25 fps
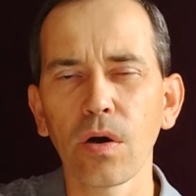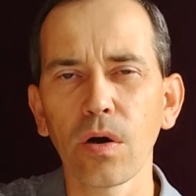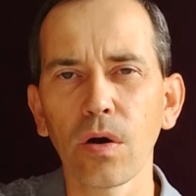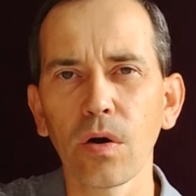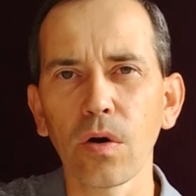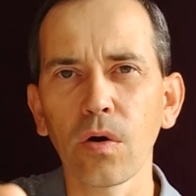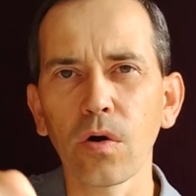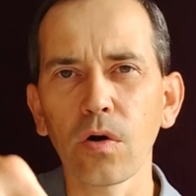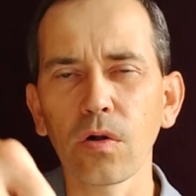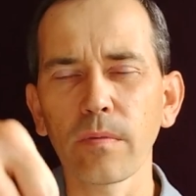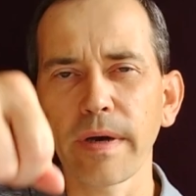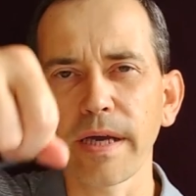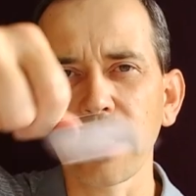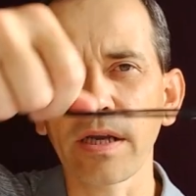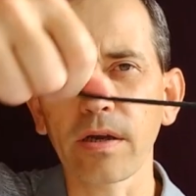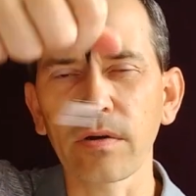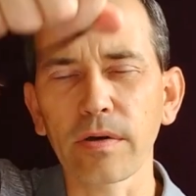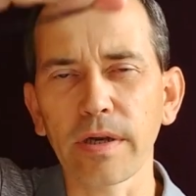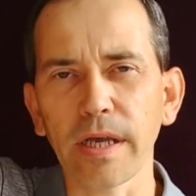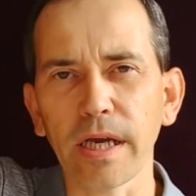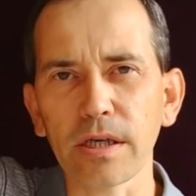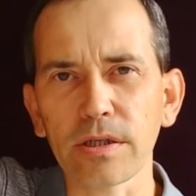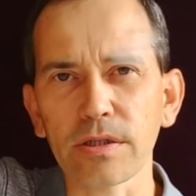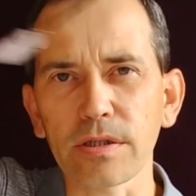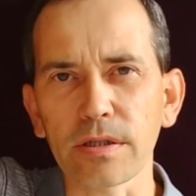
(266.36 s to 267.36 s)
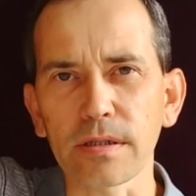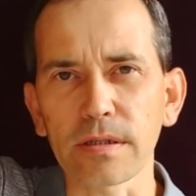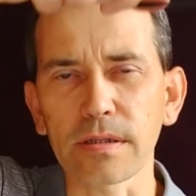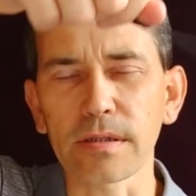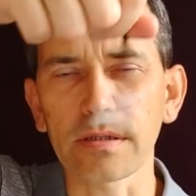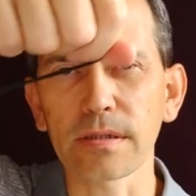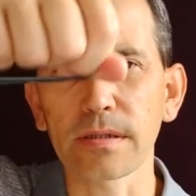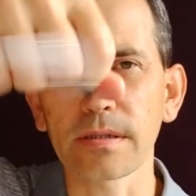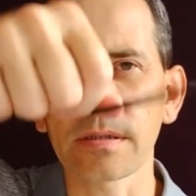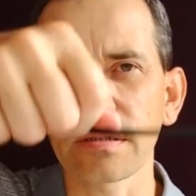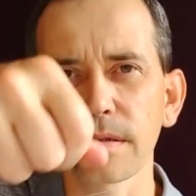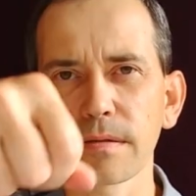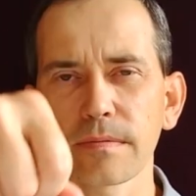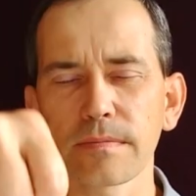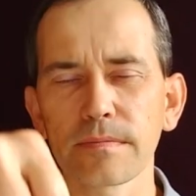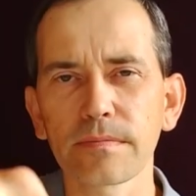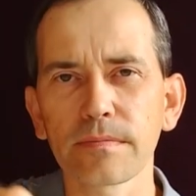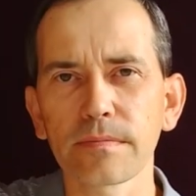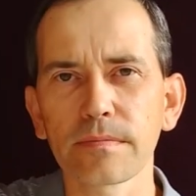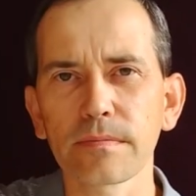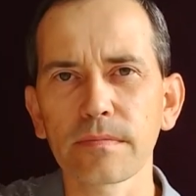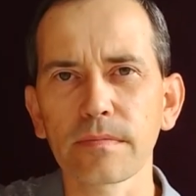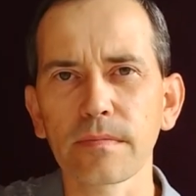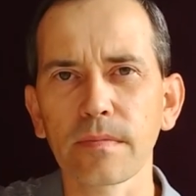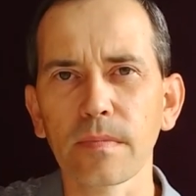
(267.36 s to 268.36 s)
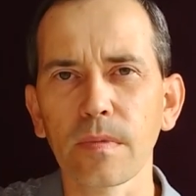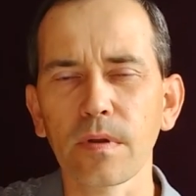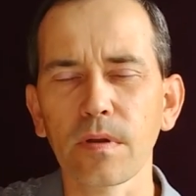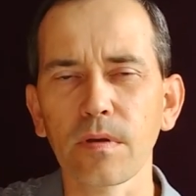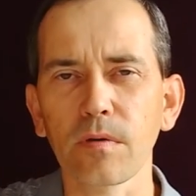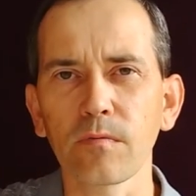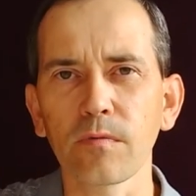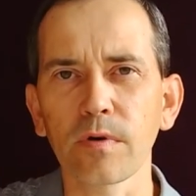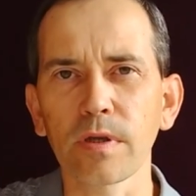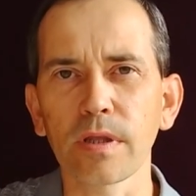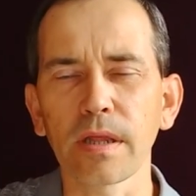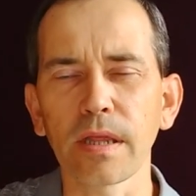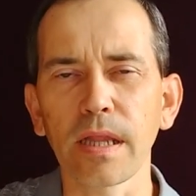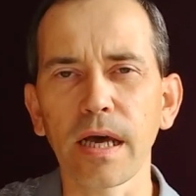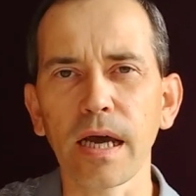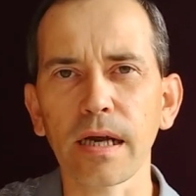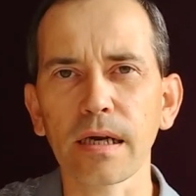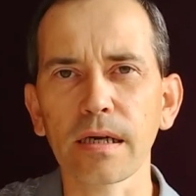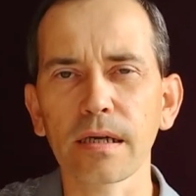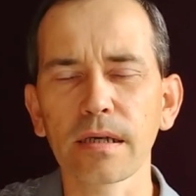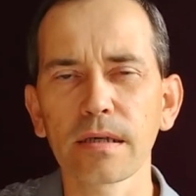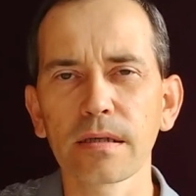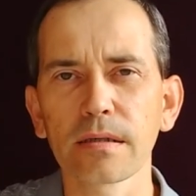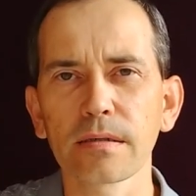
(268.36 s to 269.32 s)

all my connections with lack,